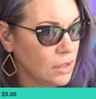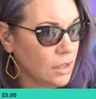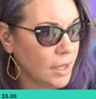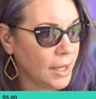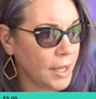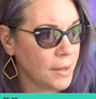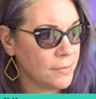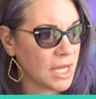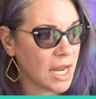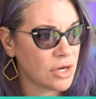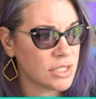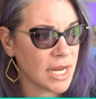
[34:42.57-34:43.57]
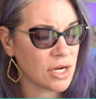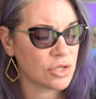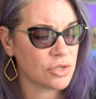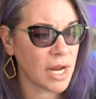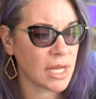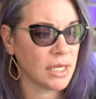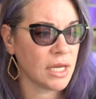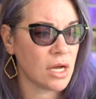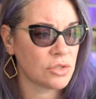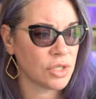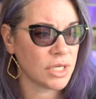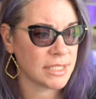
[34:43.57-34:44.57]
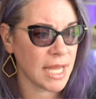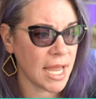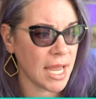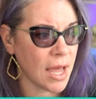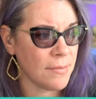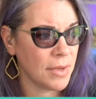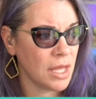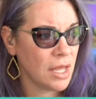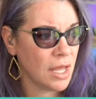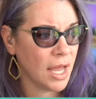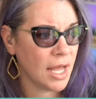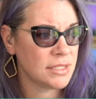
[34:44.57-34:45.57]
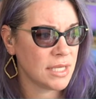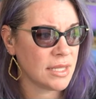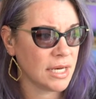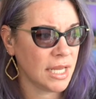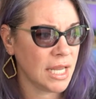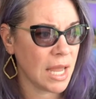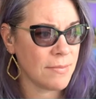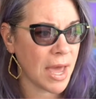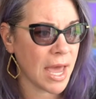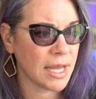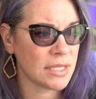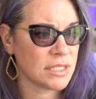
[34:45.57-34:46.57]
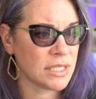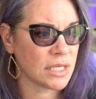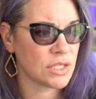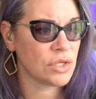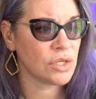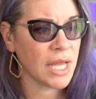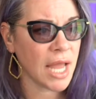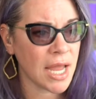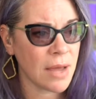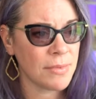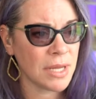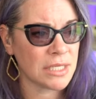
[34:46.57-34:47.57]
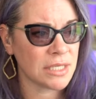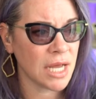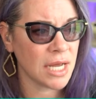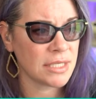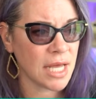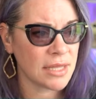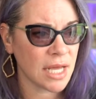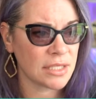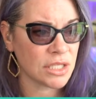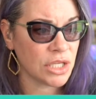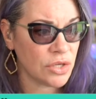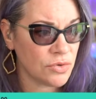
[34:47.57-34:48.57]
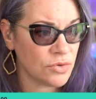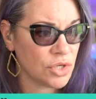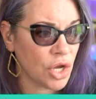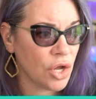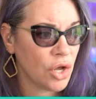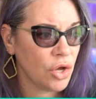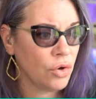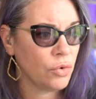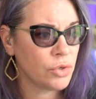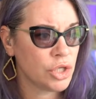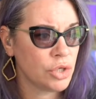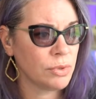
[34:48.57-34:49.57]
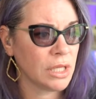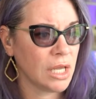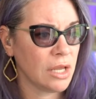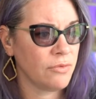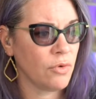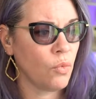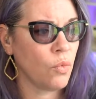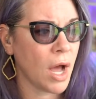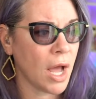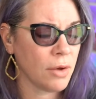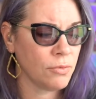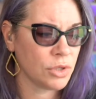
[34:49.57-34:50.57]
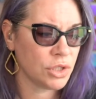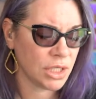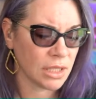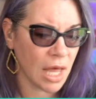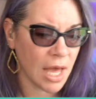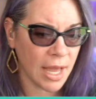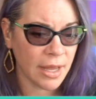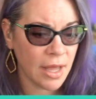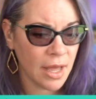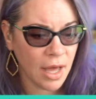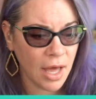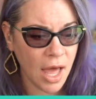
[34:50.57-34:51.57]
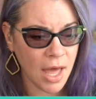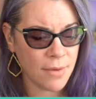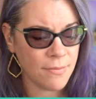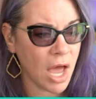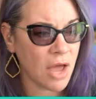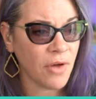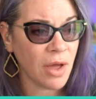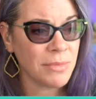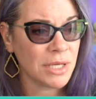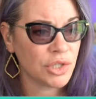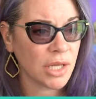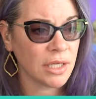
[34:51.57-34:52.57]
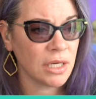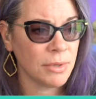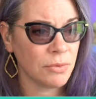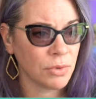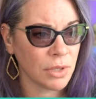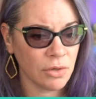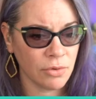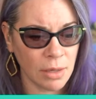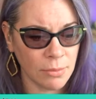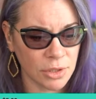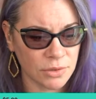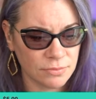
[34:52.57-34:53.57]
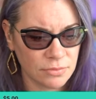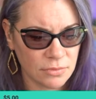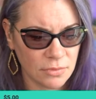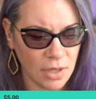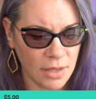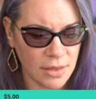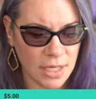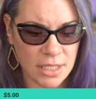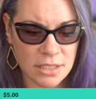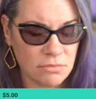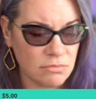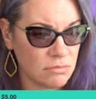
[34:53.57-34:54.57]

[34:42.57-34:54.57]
Um, the caretaker directly contradicts AM and said that he came back at 6:30 a.m. He denies that. That's huge. Who would you believe? Why would she lie? Um, I found Miss Shelley to be really credible, and they didn't.